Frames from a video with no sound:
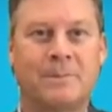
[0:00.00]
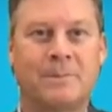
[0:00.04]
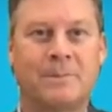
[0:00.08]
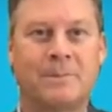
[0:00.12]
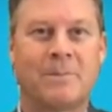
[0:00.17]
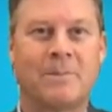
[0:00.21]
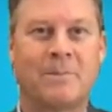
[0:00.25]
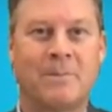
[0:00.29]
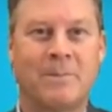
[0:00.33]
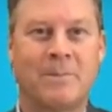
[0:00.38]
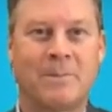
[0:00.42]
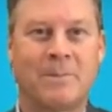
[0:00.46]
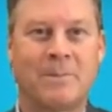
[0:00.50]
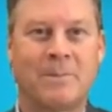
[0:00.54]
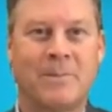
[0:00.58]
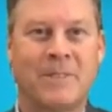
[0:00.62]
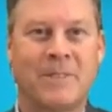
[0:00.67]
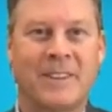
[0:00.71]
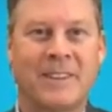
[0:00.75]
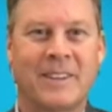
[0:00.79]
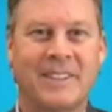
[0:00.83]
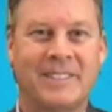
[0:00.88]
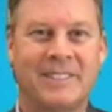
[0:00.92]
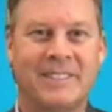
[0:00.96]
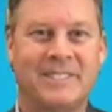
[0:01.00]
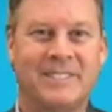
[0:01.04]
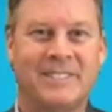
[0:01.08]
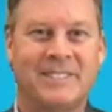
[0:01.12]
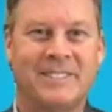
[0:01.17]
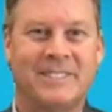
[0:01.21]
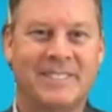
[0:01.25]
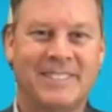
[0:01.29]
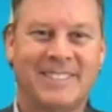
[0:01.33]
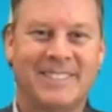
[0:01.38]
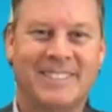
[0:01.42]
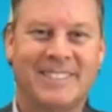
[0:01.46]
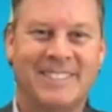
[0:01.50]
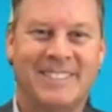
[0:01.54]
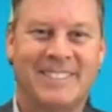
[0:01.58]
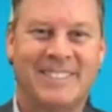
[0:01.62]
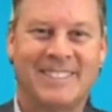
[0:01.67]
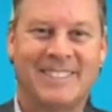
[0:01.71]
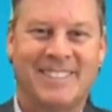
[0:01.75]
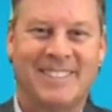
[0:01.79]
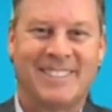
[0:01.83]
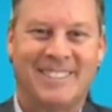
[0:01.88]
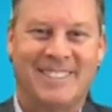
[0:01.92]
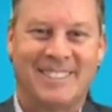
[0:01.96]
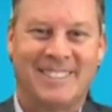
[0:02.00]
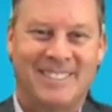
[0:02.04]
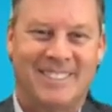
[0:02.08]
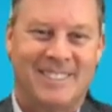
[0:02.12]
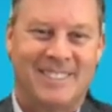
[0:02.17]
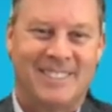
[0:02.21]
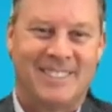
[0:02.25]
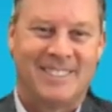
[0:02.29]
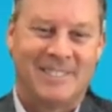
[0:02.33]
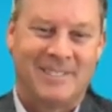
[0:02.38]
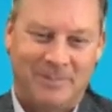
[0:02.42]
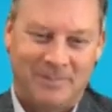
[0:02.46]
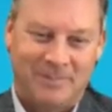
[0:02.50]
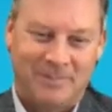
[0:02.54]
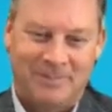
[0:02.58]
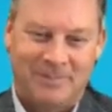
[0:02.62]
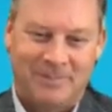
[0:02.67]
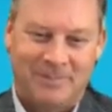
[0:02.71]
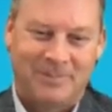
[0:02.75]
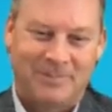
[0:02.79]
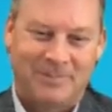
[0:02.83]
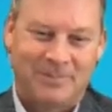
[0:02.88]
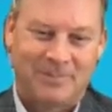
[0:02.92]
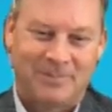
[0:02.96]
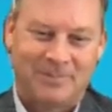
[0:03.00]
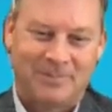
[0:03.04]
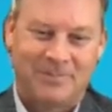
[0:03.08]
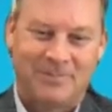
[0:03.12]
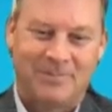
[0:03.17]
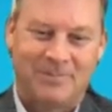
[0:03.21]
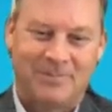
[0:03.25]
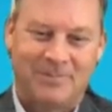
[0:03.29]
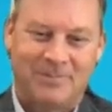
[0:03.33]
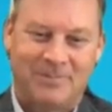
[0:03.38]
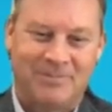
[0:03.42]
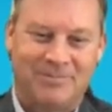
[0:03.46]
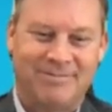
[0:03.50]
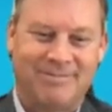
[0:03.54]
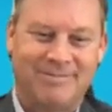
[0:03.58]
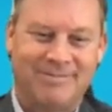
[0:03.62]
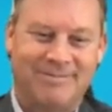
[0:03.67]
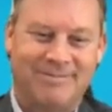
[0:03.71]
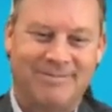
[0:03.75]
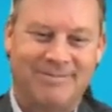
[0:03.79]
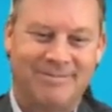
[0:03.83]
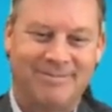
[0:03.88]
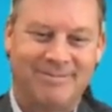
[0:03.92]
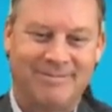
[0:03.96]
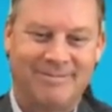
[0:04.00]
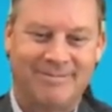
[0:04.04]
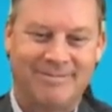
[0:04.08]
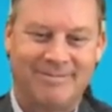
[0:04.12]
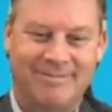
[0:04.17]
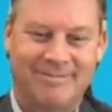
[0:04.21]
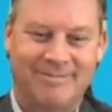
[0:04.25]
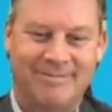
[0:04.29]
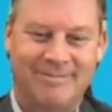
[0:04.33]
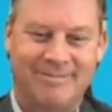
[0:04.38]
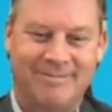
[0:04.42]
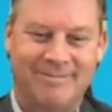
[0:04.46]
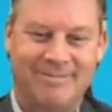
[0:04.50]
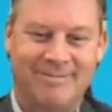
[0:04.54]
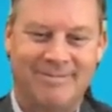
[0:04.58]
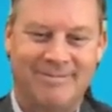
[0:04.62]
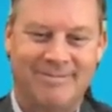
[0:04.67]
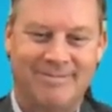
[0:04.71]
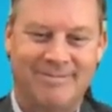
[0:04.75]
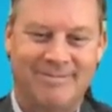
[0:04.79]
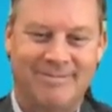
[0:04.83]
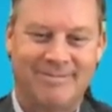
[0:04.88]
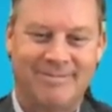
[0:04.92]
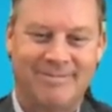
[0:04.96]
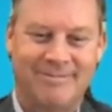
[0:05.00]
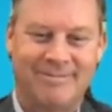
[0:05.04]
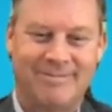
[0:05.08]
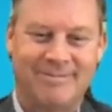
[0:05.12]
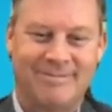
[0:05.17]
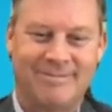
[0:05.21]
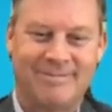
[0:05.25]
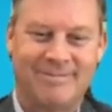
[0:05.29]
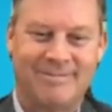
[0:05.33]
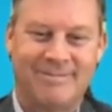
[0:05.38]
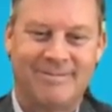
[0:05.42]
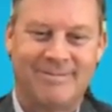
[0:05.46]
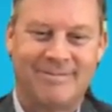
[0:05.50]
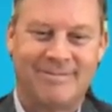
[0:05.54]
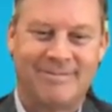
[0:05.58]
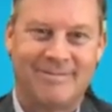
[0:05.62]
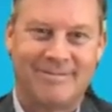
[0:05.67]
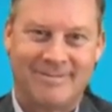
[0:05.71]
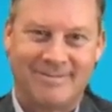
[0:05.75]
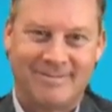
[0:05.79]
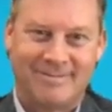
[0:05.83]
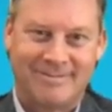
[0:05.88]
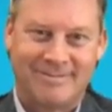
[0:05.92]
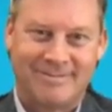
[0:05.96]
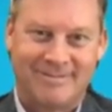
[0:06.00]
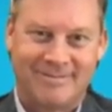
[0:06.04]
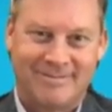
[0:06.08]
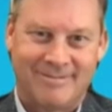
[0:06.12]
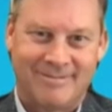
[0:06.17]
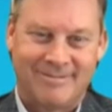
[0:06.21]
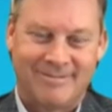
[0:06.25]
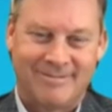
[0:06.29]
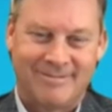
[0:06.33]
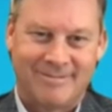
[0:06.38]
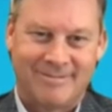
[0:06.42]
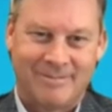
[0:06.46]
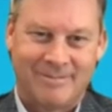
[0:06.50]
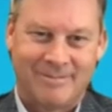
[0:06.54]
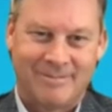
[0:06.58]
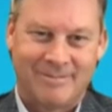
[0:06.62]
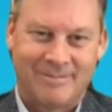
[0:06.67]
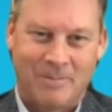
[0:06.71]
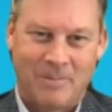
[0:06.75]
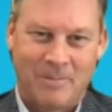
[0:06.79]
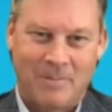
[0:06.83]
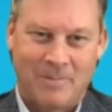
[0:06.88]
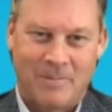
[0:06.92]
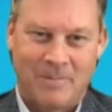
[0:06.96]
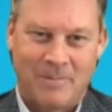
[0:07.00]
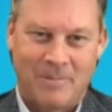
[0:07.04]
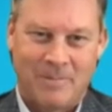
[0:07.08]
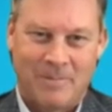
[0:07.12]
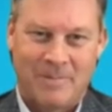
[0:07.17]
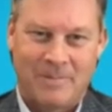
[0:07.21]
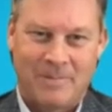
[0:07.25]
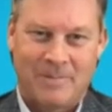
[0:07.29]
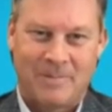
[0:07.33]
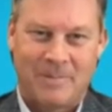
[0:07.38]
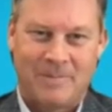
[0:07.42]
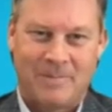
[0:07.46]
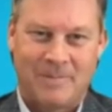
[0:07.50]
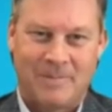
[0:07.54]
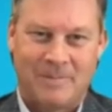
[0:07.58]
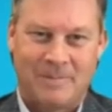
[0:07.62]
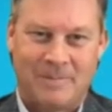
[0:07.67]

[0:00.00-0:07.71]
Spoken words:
(silent)